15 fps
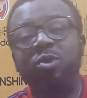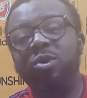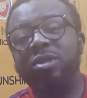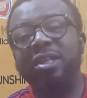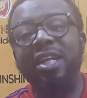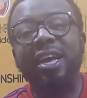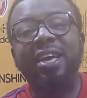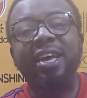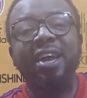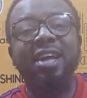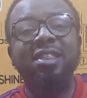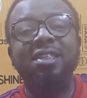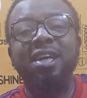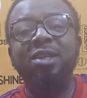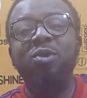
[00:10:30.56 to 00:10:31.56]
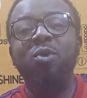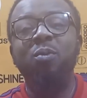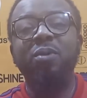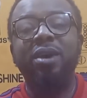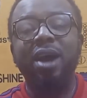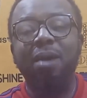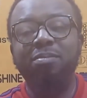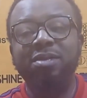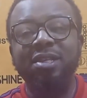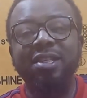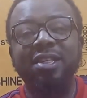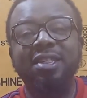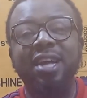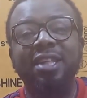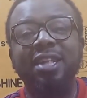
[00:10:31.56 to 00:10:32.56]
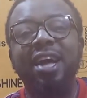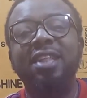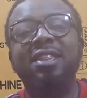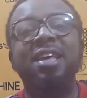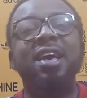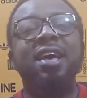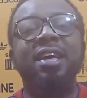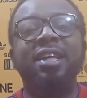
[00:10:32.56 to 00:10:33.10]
talks in Akeri and said he will be captain, this and that.